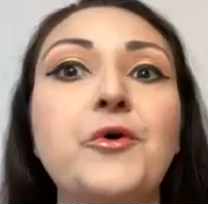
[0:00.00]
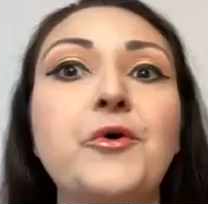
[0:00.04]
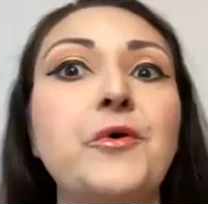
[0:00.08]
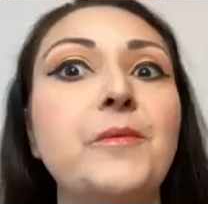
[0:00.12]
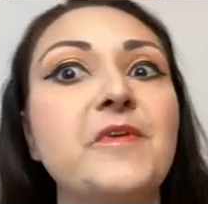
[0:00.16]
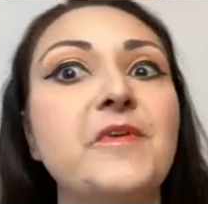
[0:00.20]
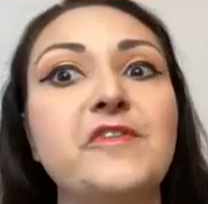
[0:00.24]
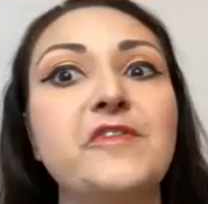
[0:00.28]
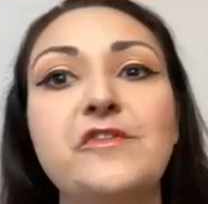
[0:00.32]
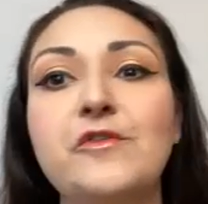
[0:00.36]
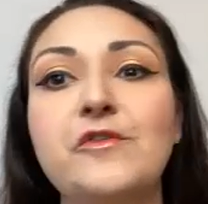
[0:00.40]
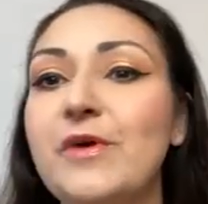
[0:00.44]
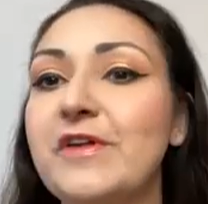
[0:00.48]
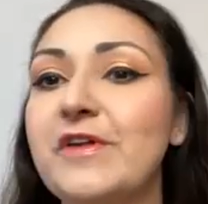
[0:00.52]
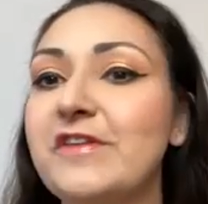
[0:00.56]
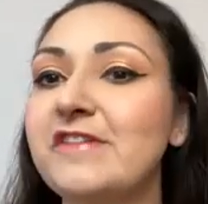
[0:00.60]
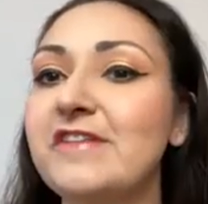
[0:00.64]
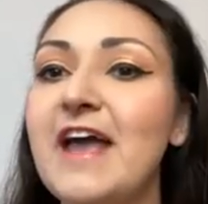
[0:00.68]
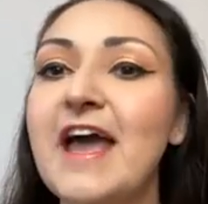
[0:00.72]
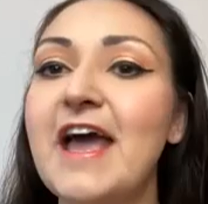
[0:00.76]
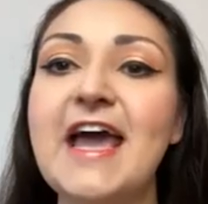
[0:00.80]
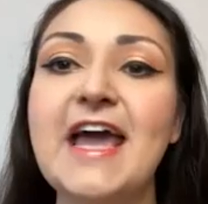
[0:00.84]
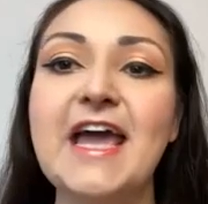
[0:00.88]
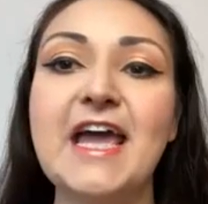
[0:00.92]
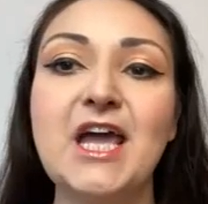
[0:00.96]
Miss
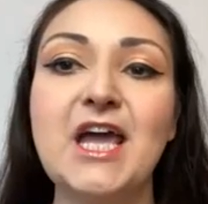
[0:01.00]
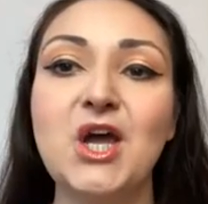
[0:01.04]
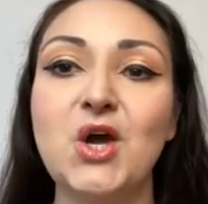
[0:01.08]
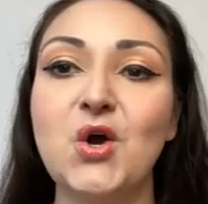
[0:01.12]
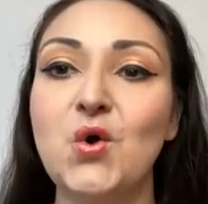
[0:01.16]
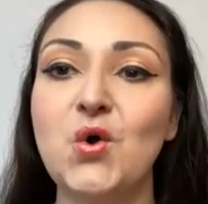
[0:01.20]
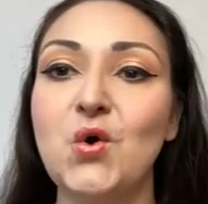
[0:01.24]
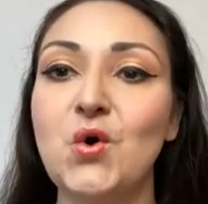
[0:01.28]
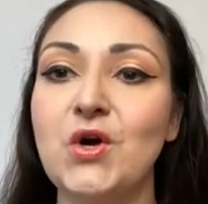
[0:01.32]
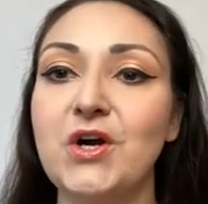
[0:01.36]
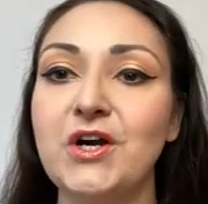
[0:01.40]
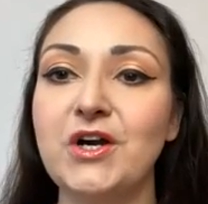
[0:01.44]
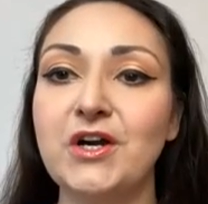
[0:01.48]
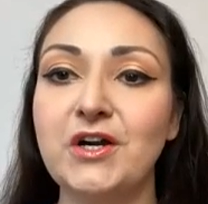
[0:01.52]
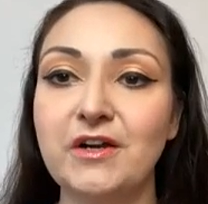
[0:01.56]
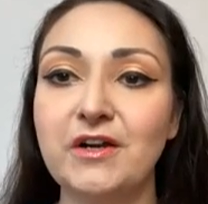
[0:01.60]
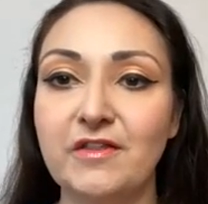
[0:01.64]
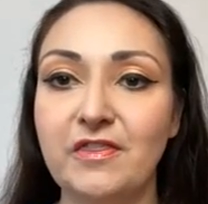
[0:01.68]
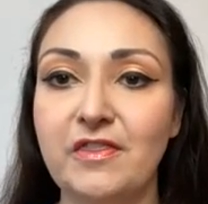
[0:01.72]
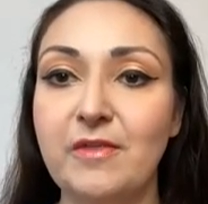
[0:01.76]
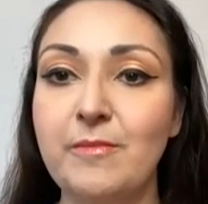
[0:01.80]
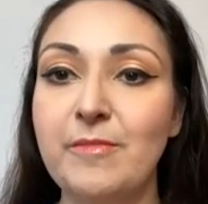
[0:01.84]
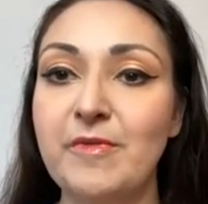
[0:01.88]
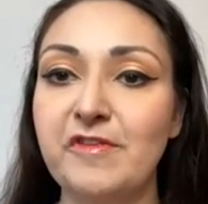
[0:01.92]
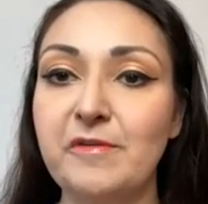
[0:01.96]
USA or
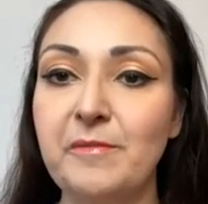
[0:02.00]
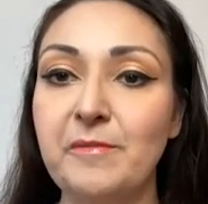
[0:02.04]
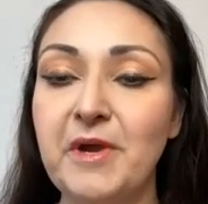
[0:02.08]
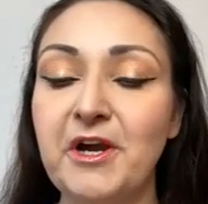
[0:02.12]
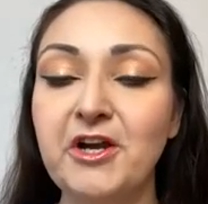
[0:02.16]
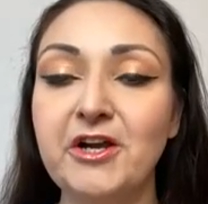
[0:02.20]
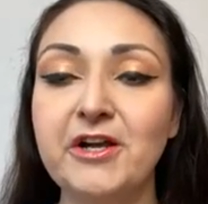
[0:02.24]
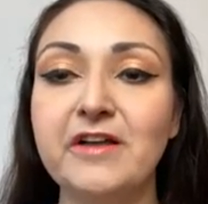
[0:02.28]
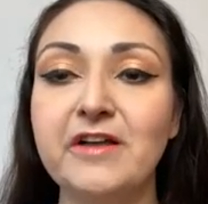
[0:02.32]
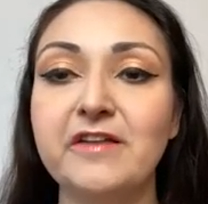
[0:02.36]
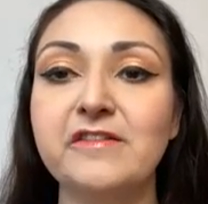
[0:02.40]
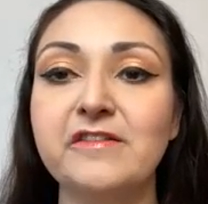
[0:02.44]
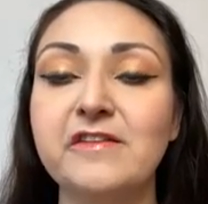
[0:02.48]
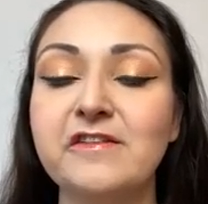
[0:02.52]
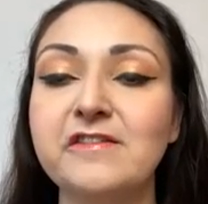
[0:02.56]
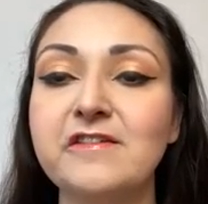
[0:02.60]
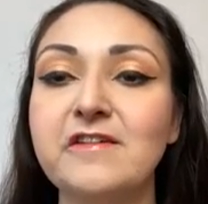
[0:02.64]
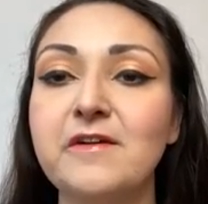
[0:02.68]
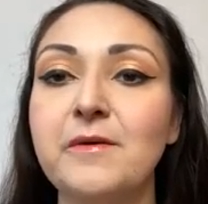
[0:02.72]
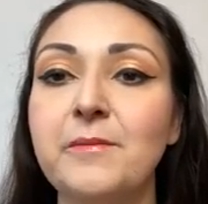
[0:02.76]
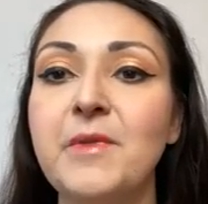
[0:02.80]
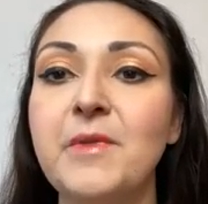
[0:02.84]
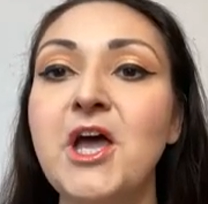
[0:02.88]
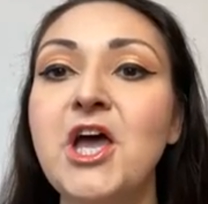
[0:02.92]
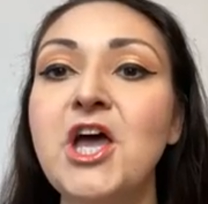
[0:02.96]
the Miss America
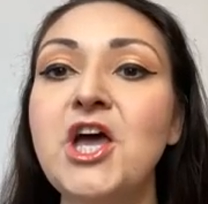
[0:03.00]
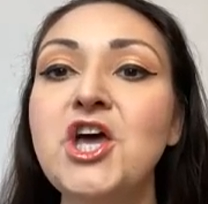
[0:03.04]
system,